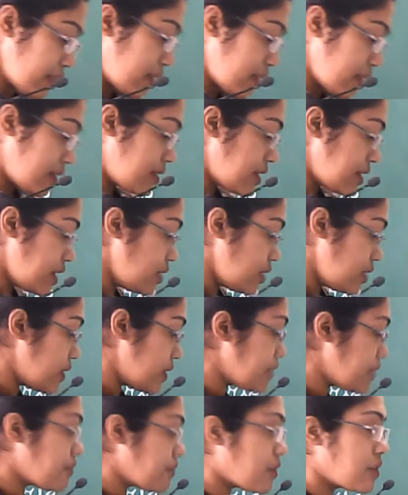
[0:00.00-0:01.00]
then you wait
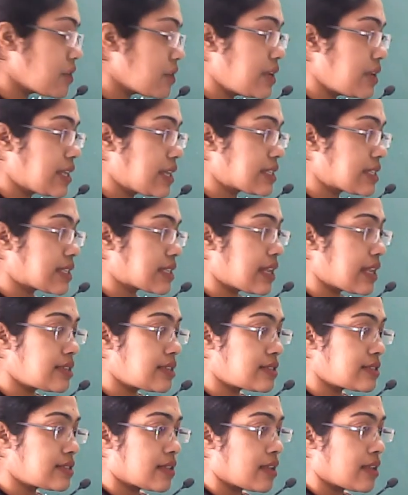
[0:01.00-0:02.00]
for your next class,
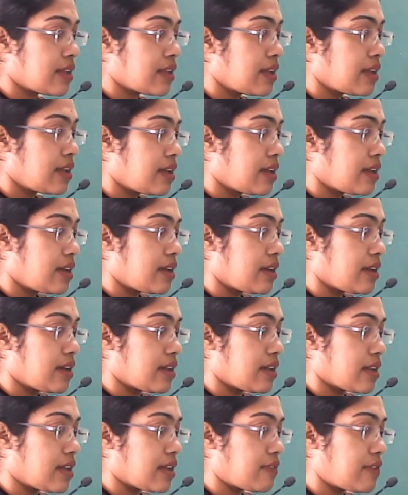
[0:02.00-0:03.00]
and I
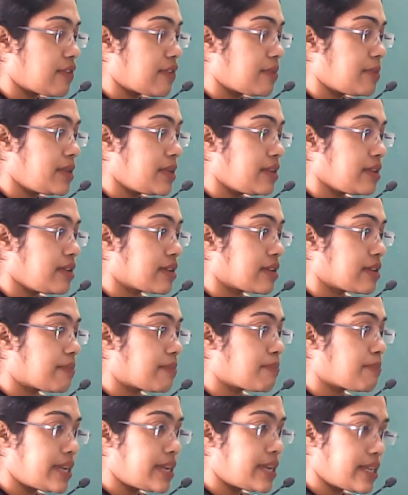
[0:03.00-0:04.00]
will be
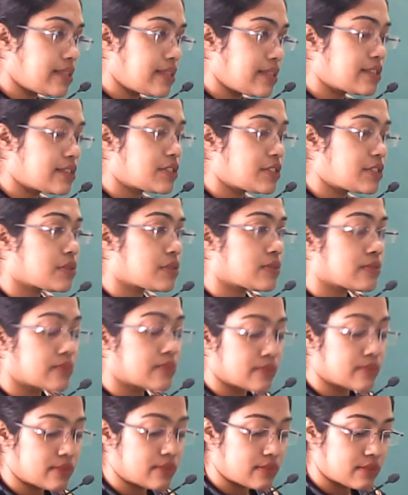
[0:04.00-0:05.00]
completing this
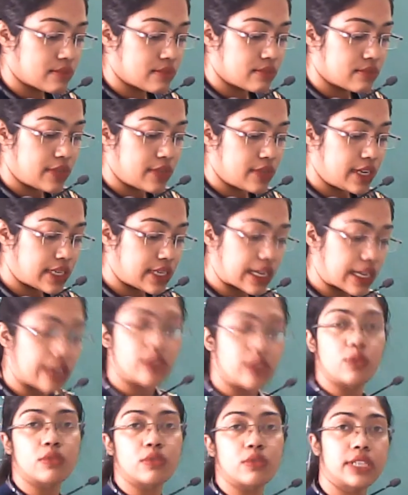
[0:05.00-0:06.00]
entire
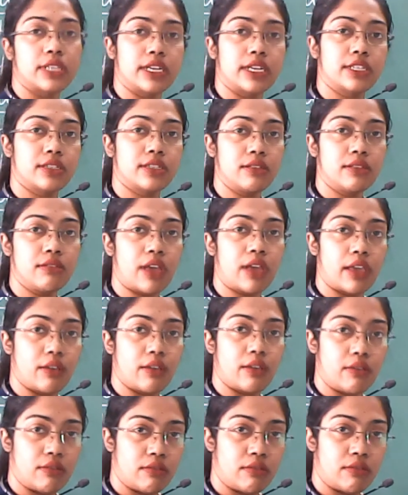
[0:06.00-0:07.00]
note section. I
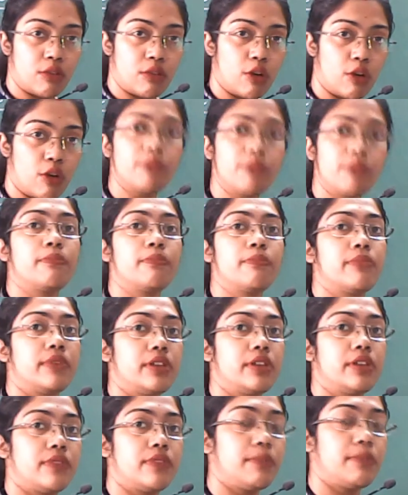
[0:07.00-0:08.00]
hope it
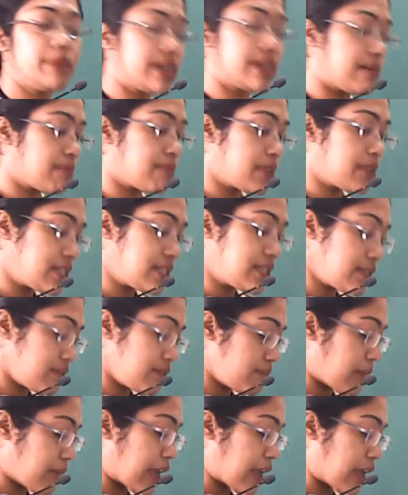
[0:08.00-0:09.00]
will be completed
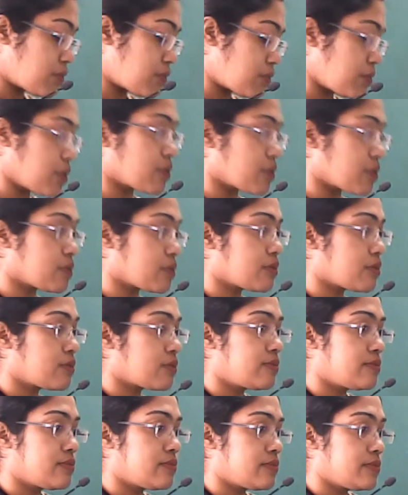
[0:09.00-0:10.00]
by tomorrow.
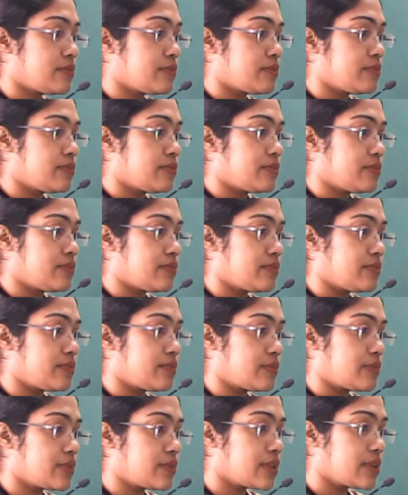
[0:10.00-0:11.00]

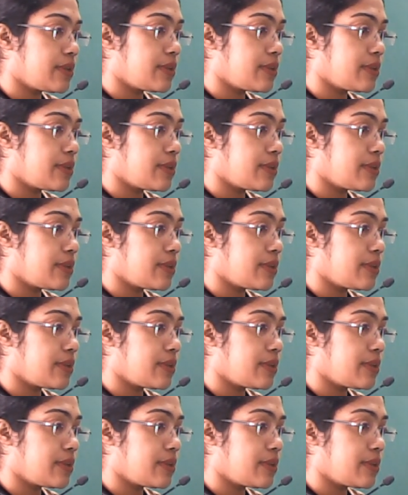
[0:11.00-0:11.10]
Okay,